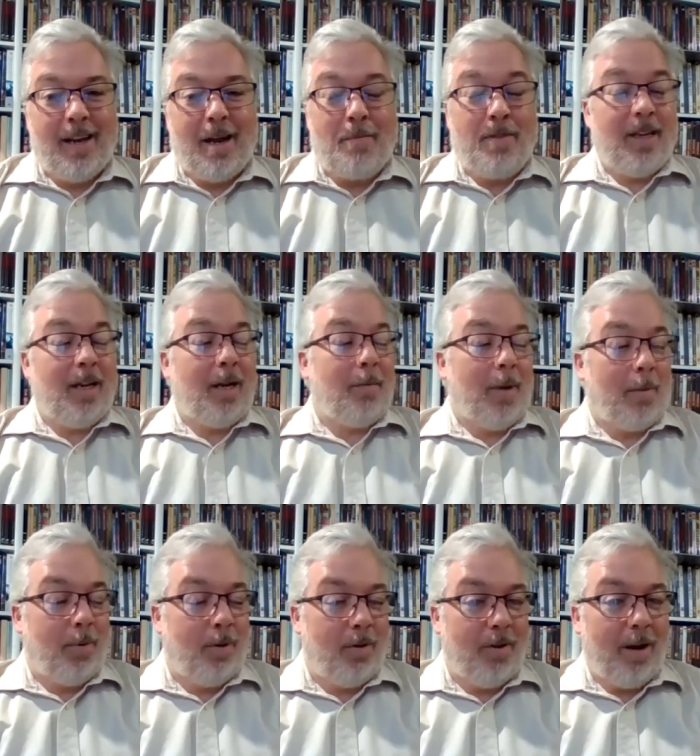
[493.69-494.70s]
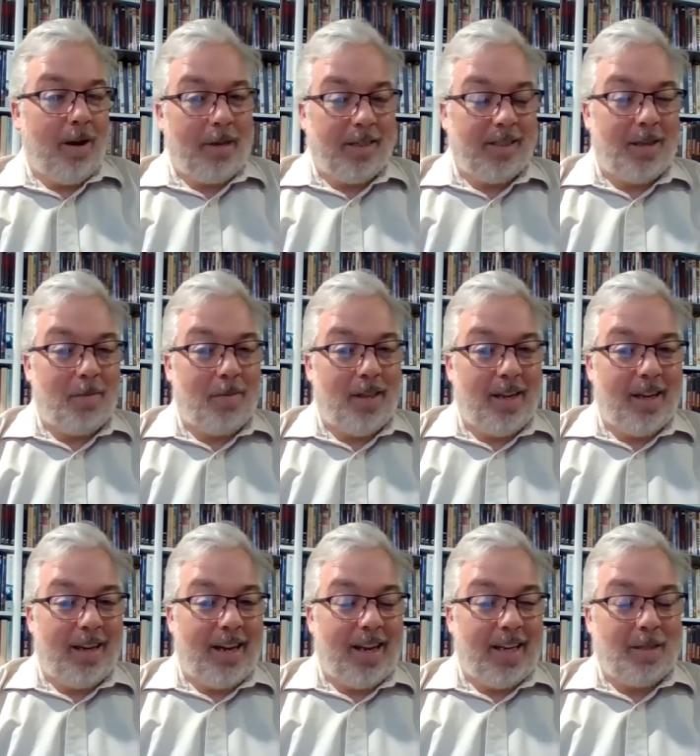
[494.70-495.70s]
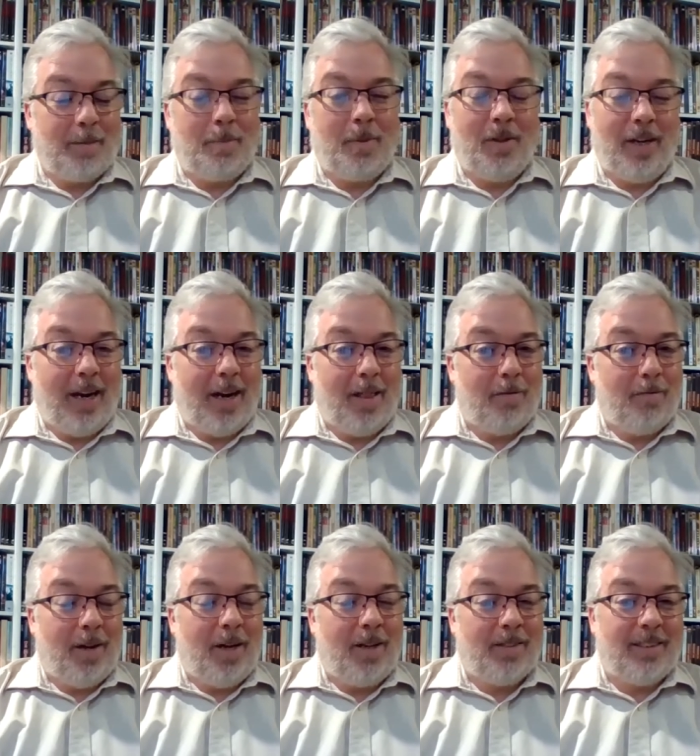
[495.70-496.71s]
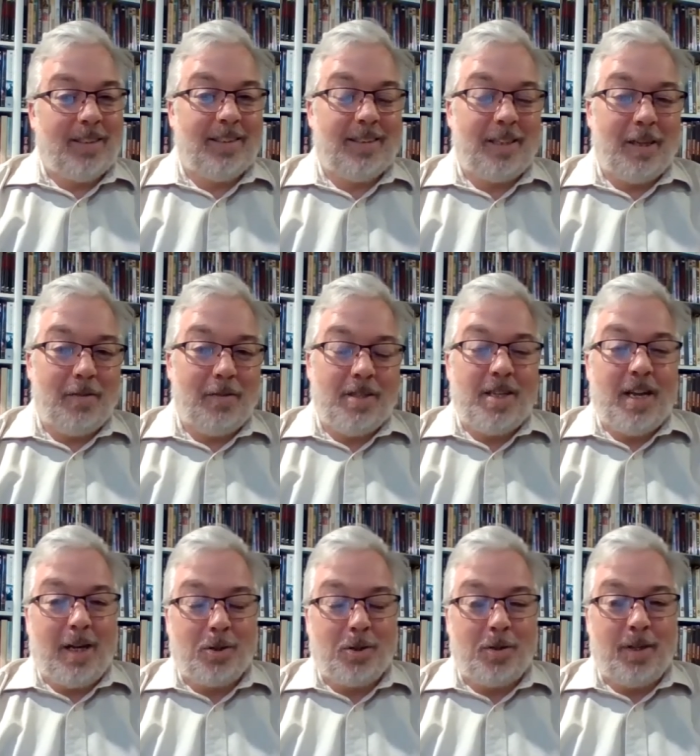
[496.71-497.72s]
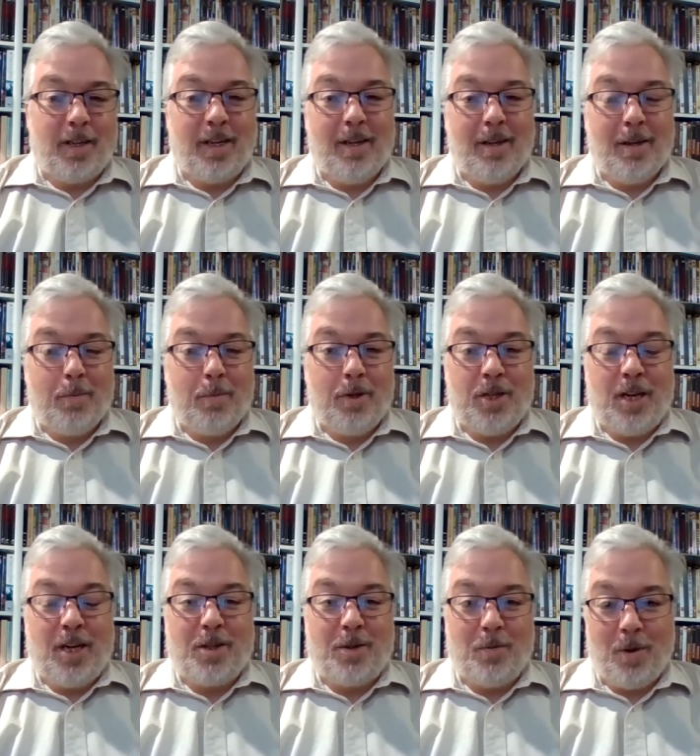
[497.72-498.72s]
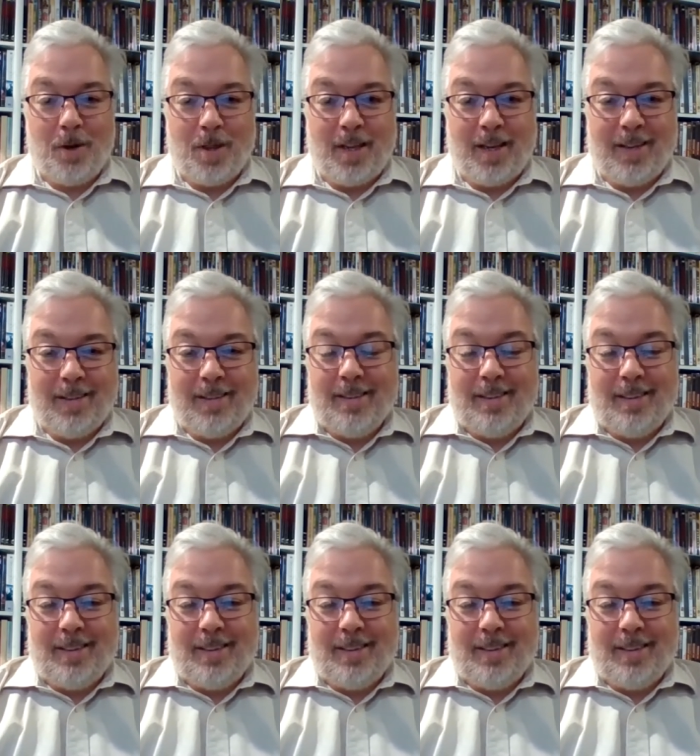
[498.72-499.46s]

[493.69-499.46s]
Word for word: I'm thinking about programming something and I get to pull it out of the vault and see if it's actually projection worthy